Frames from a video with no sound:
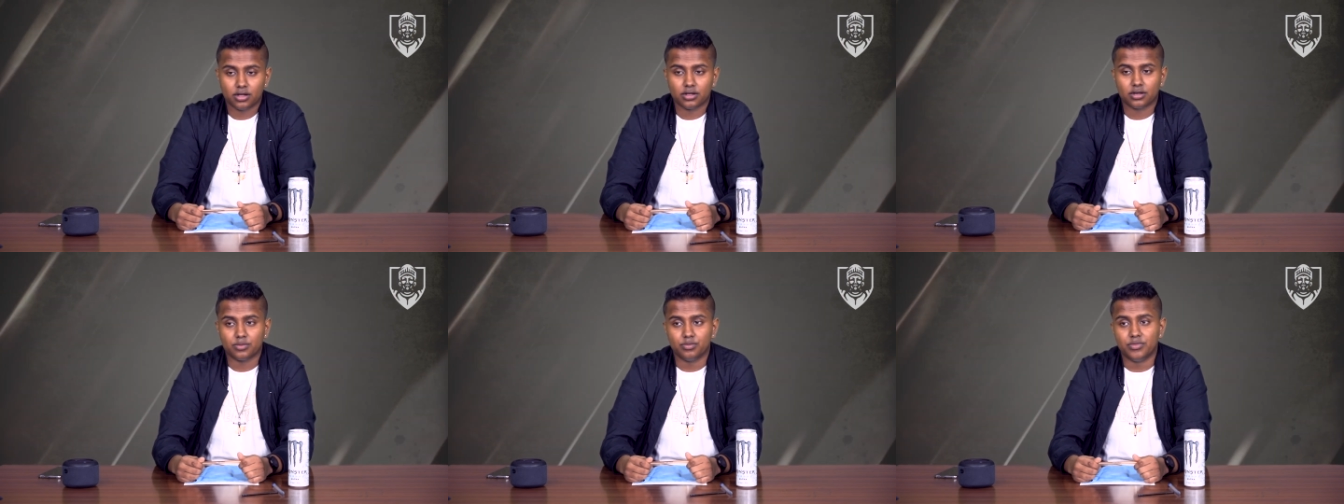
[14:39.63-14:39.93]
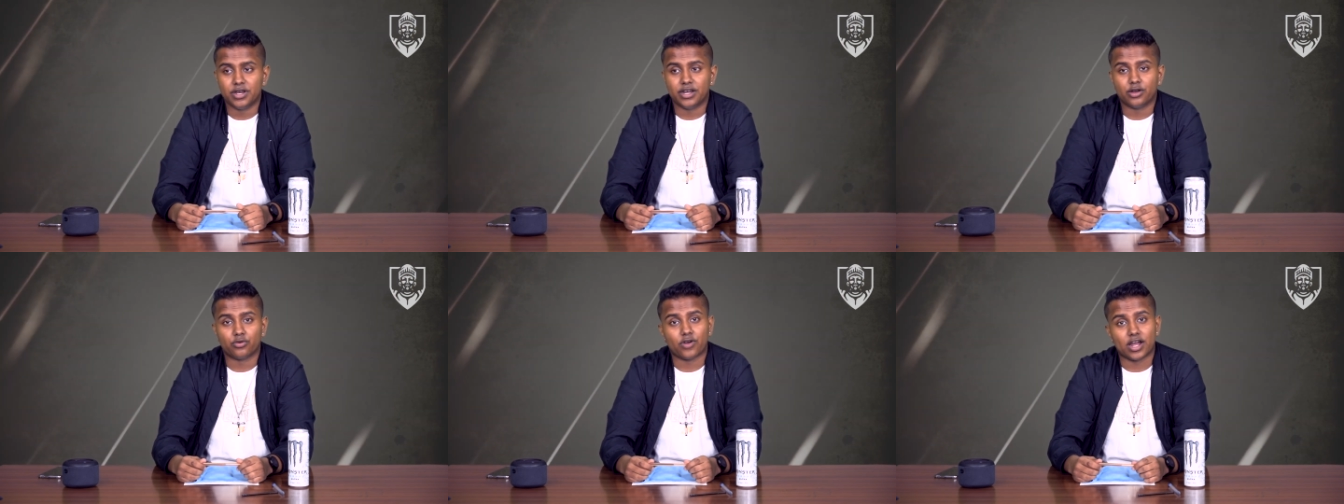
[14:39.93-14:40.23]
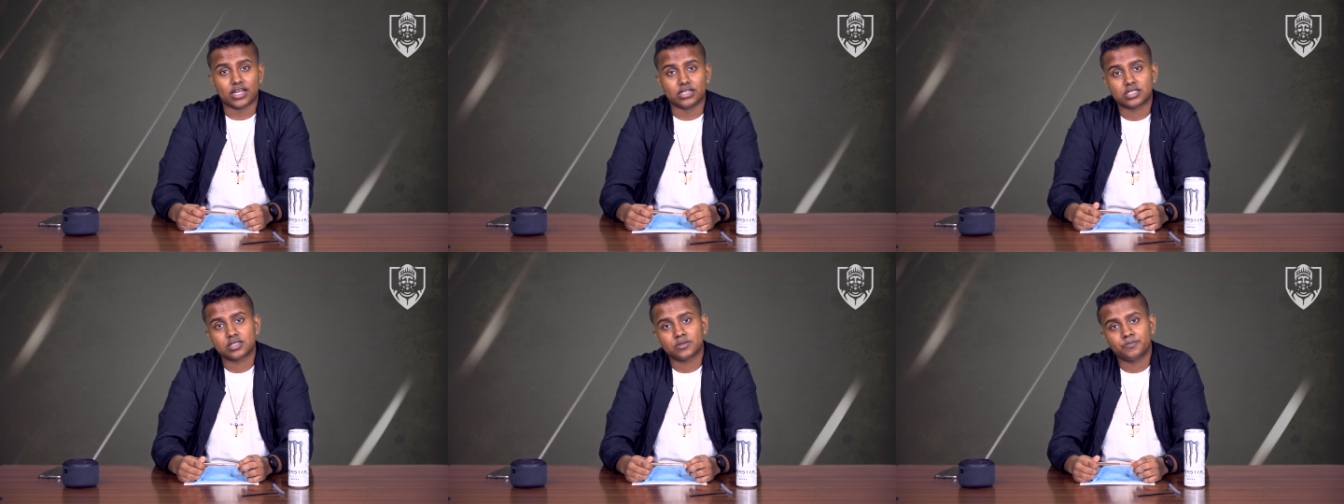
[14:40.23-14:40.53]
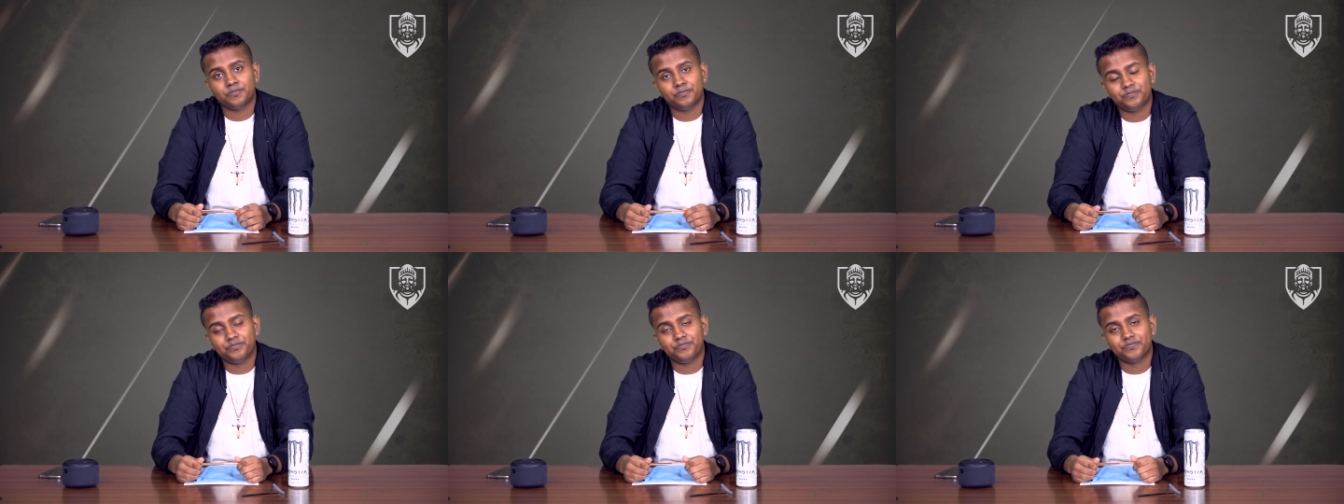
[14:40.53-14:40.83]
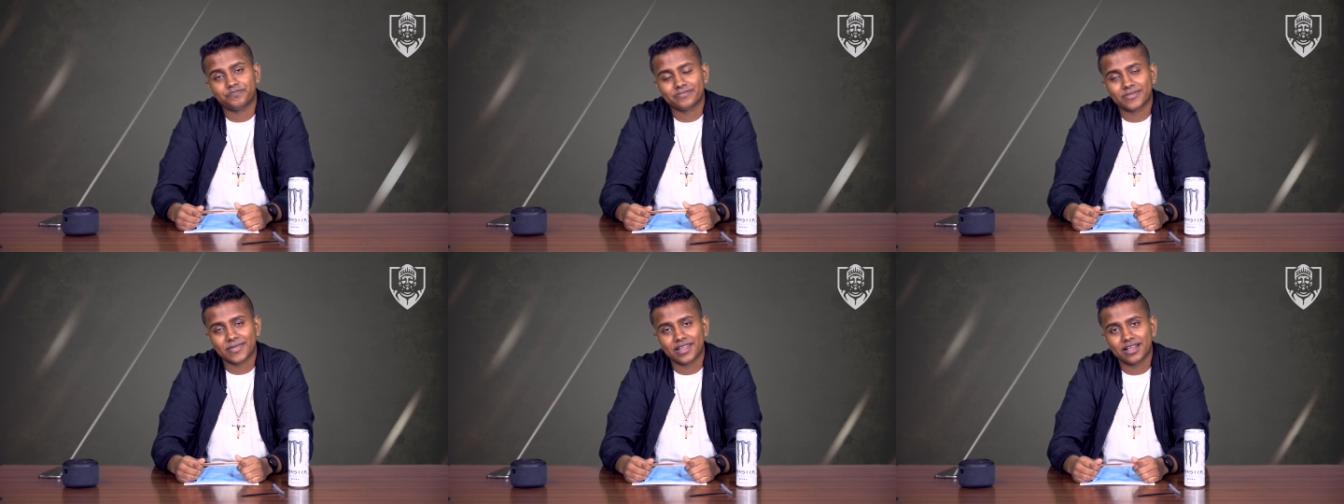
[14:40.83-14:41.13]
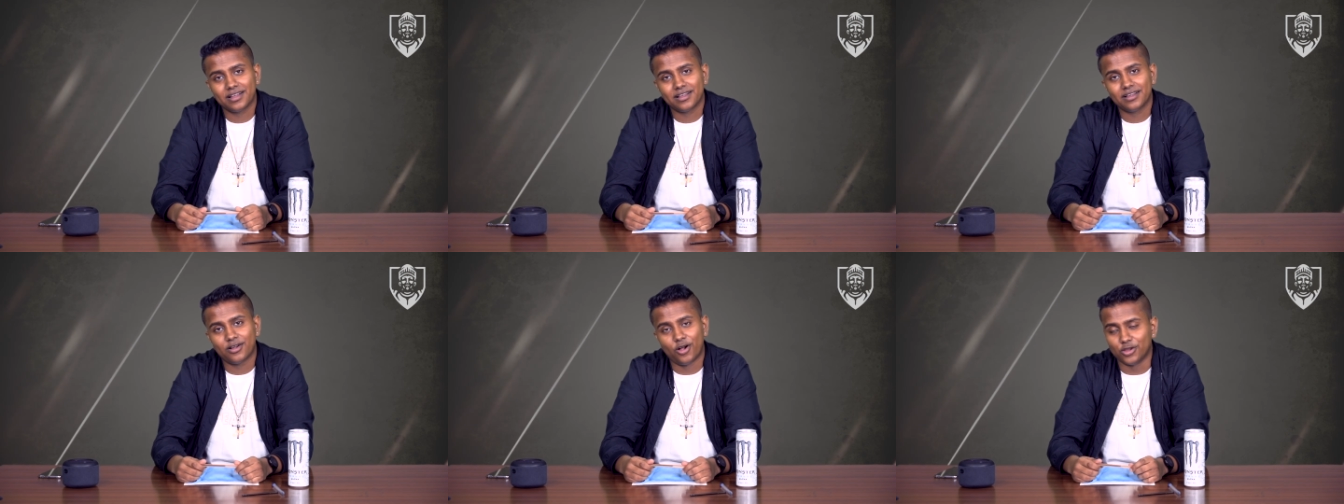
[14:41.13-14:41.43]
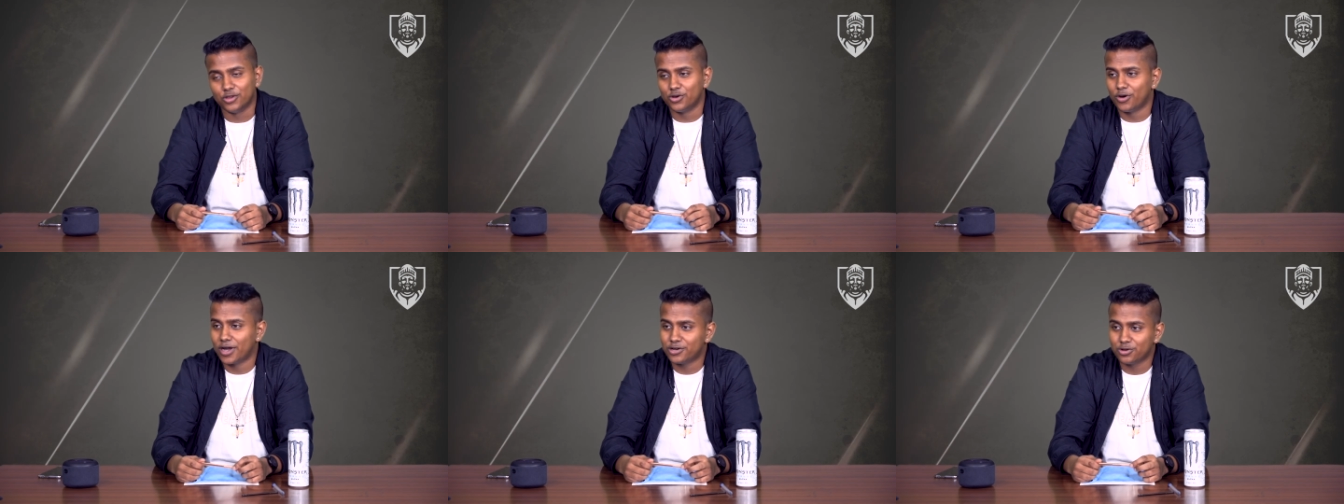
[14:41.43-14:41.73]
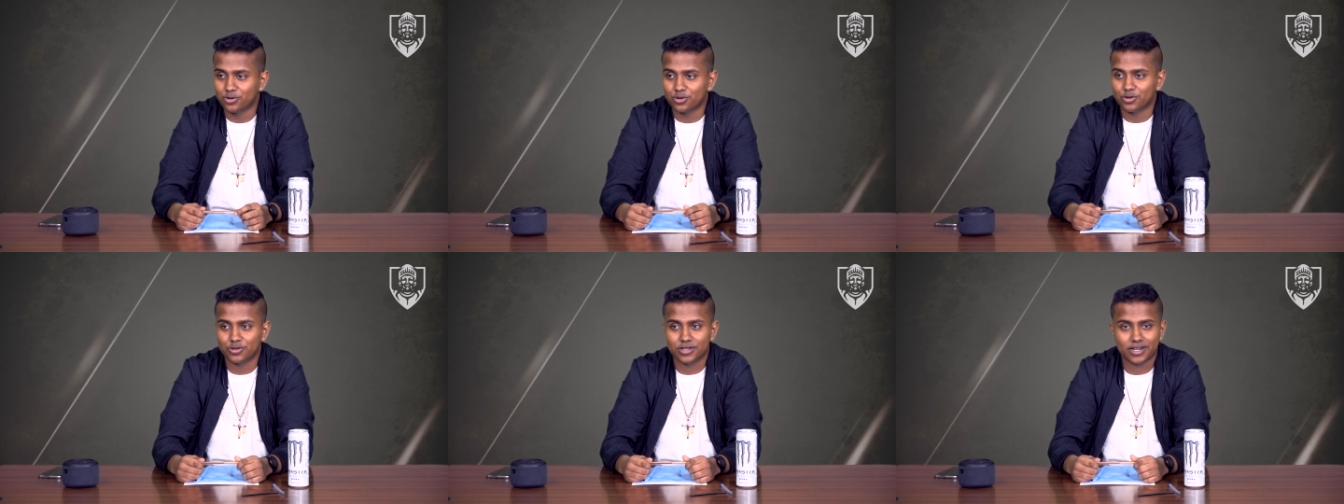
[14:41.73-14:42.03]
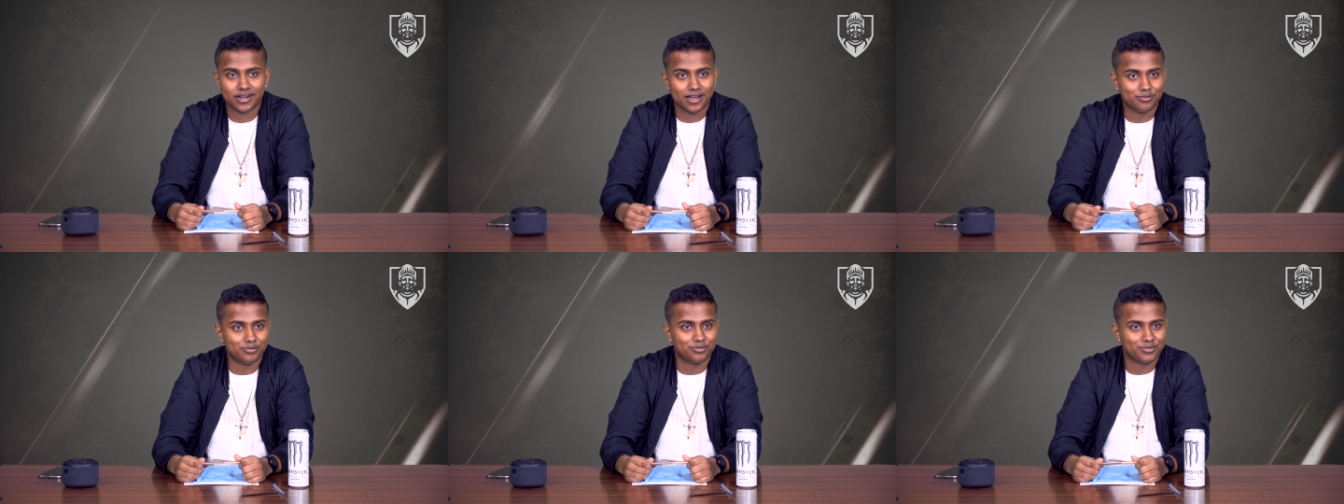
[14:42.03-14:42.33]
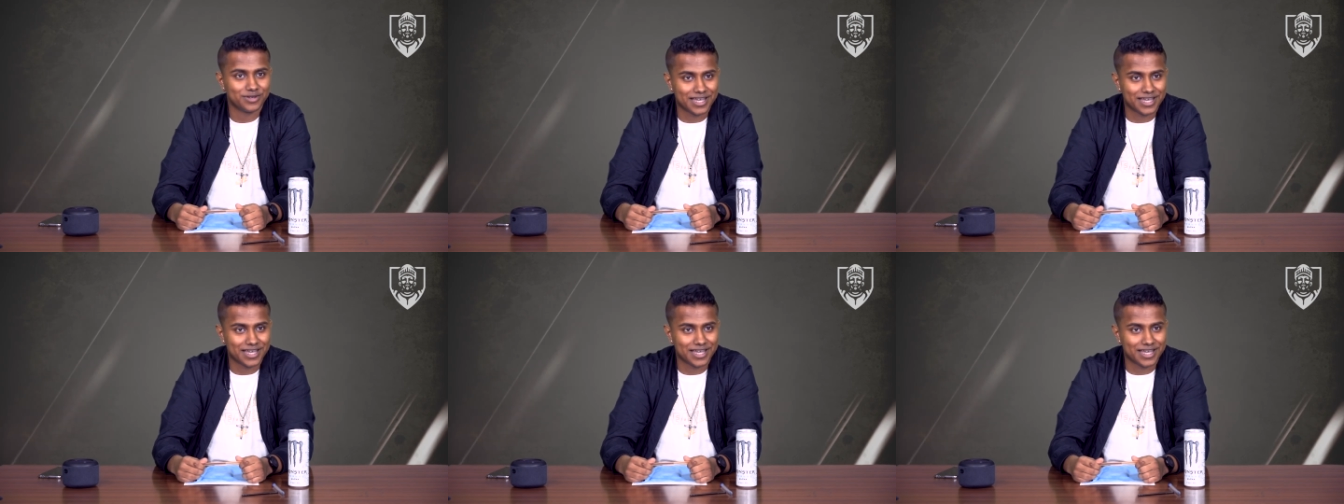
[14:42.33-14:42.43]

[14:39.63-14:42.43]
minute rice although i don't know that i'm